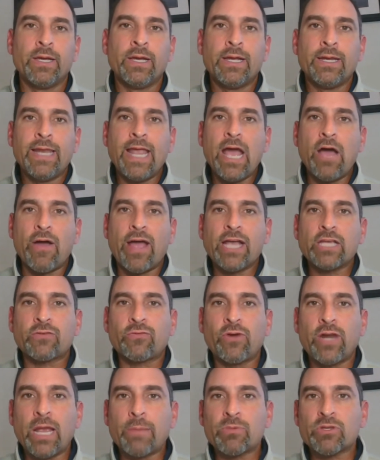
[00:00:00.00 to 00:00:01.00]
Now, as
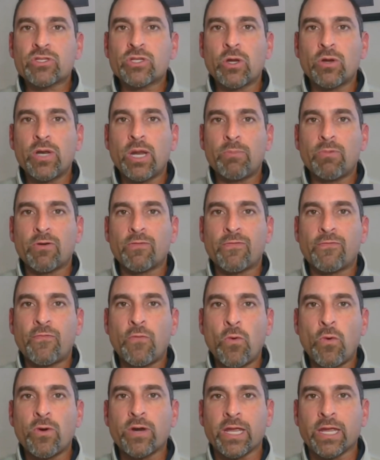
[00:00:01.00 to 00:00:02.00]
for episode number
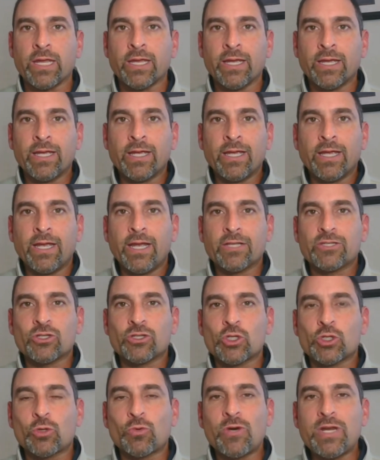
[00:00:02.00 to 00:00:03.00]
40, it's a
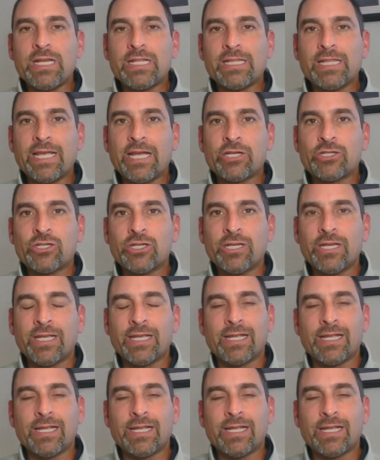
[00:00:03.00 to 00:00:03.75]
street legend.